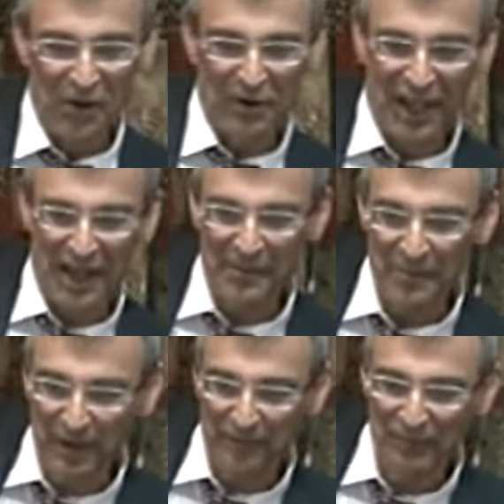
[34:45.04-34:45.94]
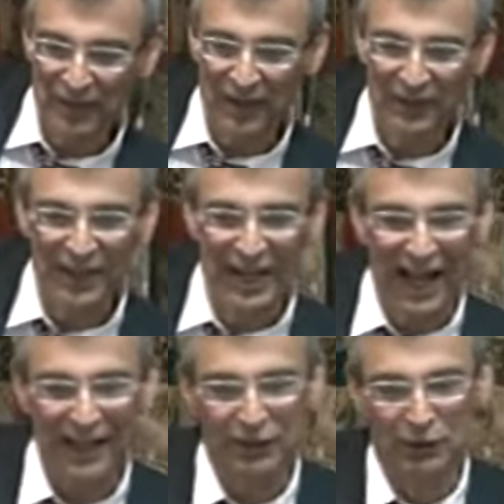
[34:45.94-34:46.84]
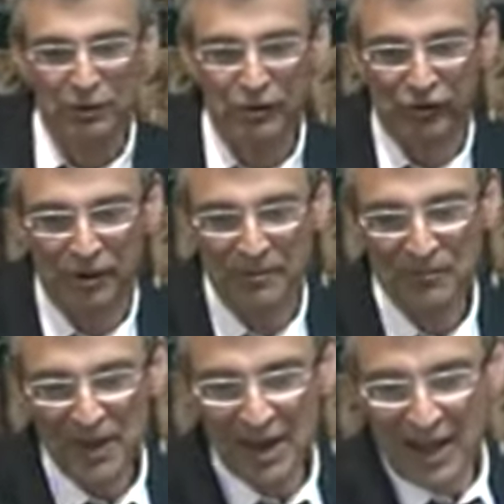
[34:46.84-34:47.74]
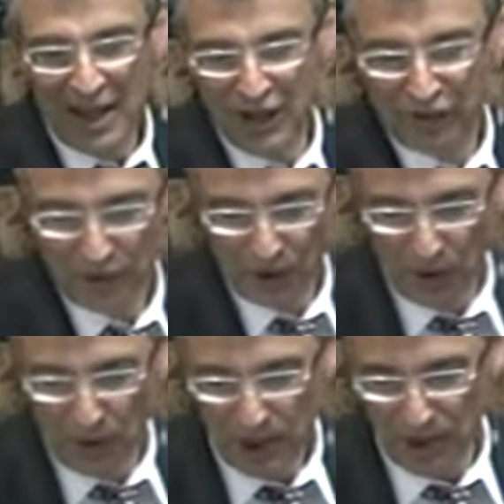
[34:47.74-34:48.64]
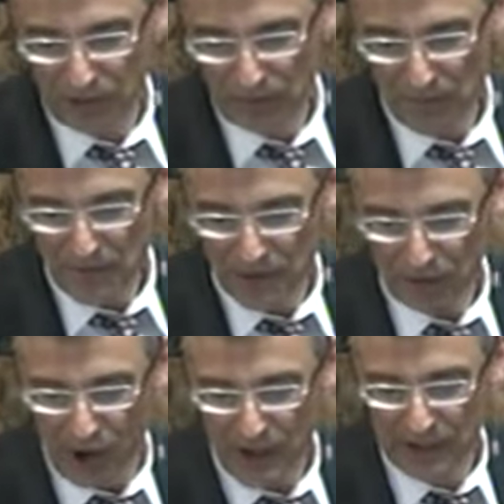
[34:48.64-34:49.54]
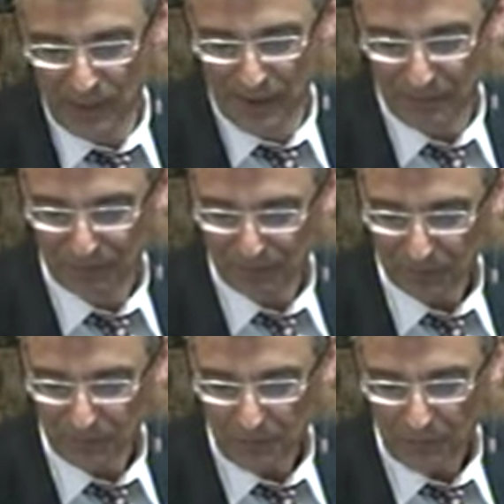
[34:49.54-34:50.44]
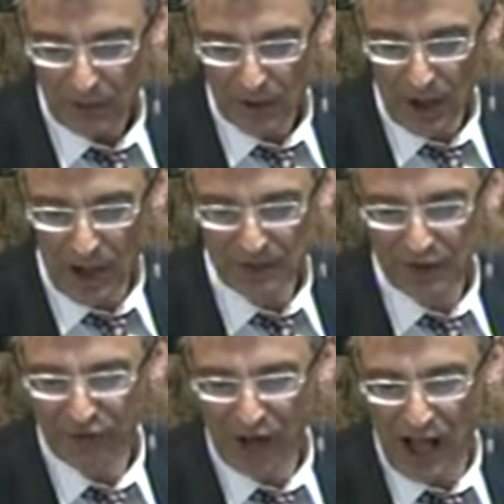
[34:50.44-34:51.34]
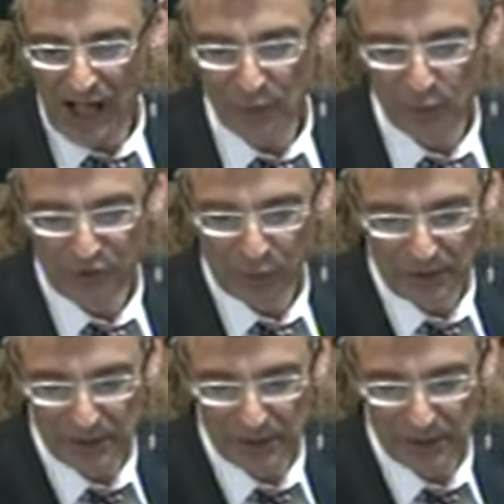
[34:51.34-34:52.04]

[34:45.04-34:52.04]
Okay, but in The God Delusion, his argument on design was